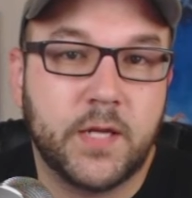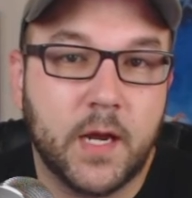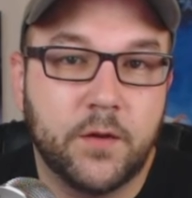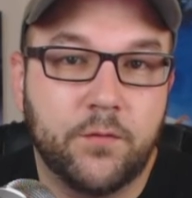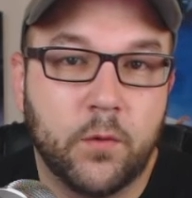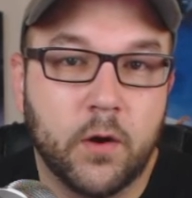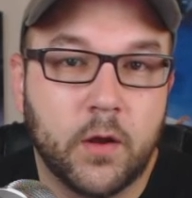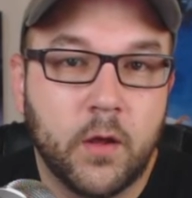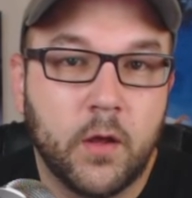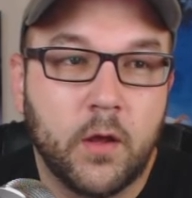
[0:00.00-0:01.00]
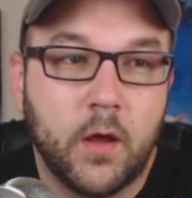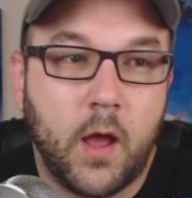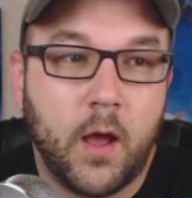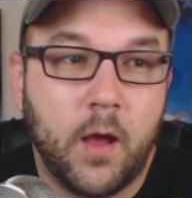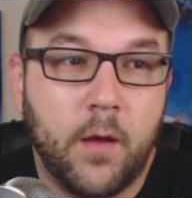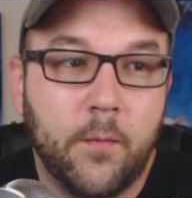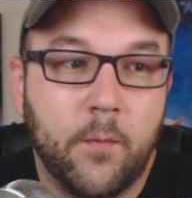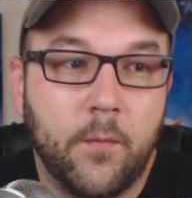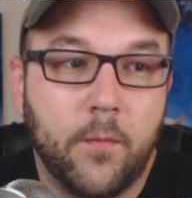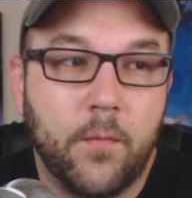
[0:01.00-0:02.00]
detective work
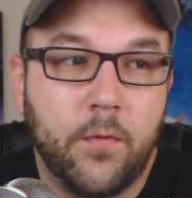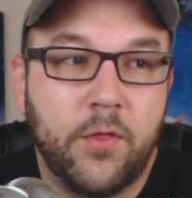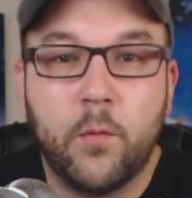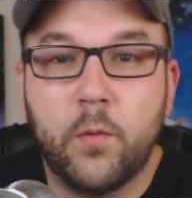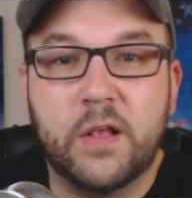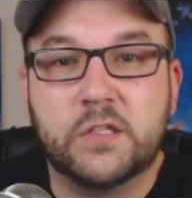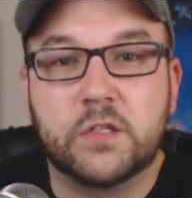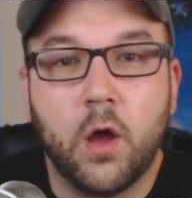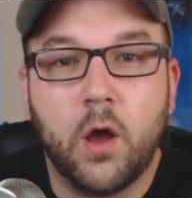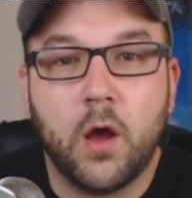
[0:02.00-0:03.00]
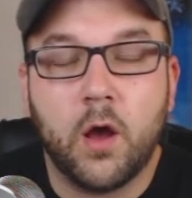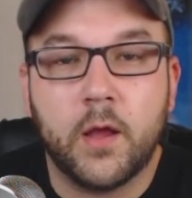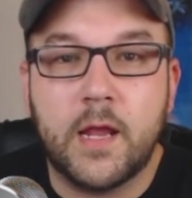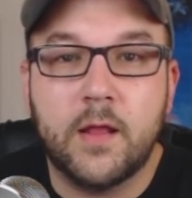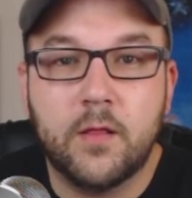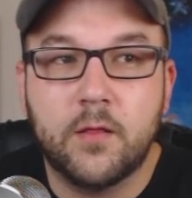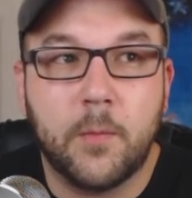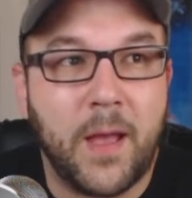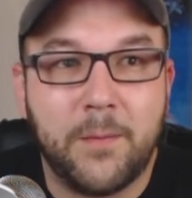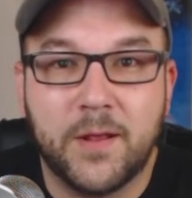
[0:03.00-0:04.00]
that we saw in the
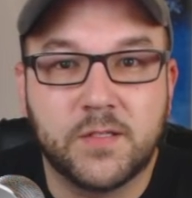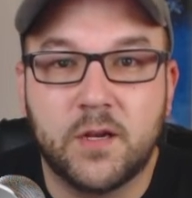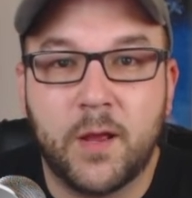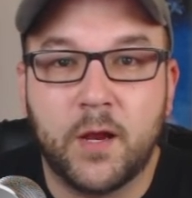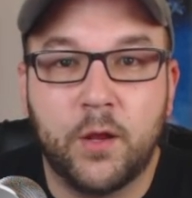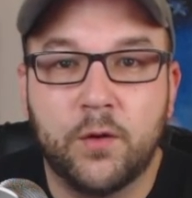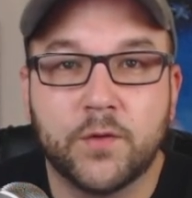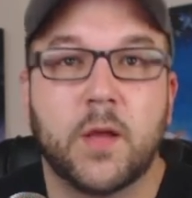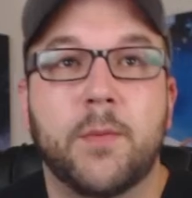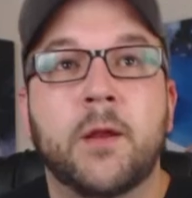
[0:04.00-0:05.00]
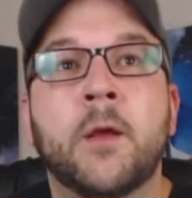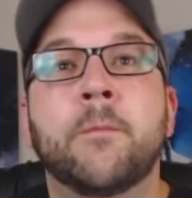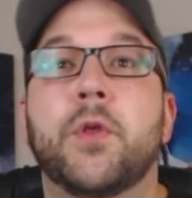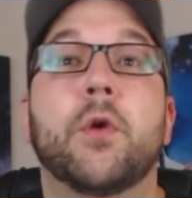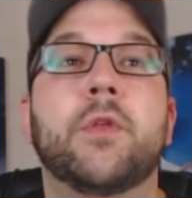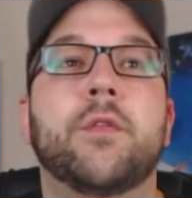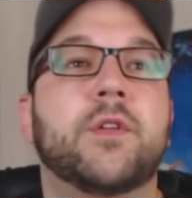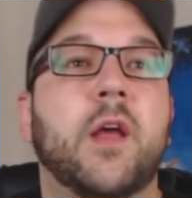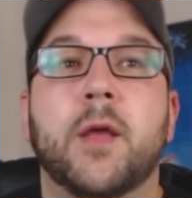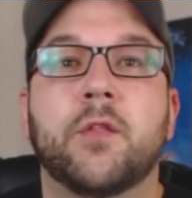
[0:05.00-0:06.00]
Batman cinematic universe. I mean, the only other
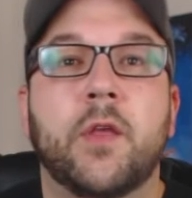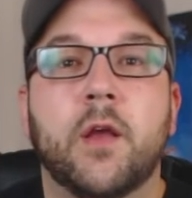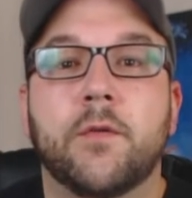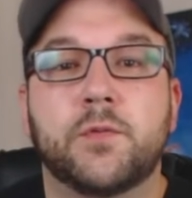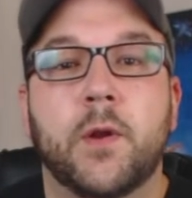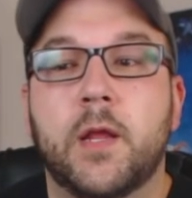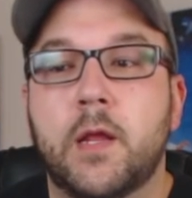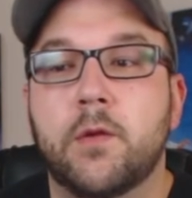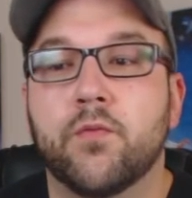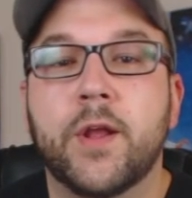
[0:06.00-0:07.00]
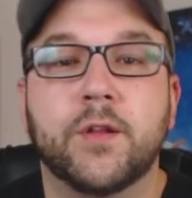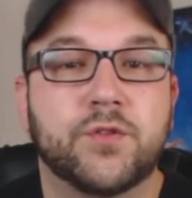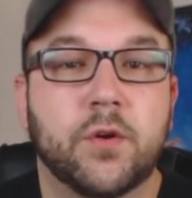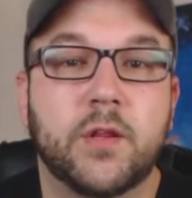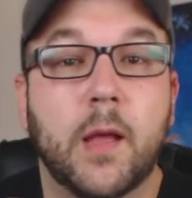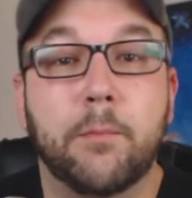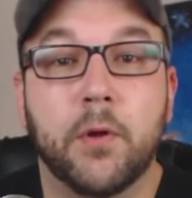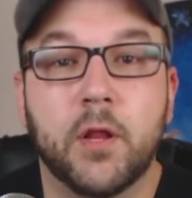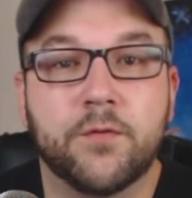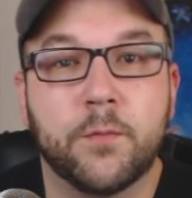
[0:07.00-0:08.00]
time I can think of is when he reconstructed that
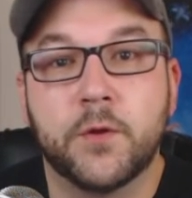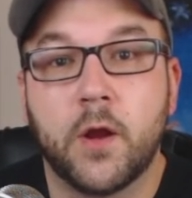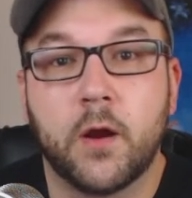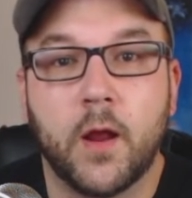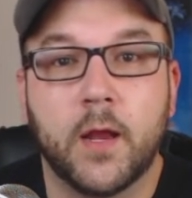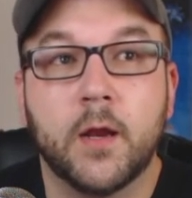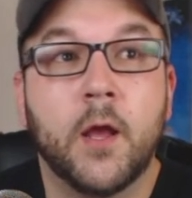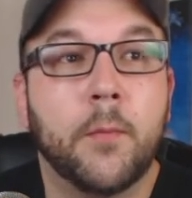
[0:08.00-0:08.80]
bullet from The Dark Knight.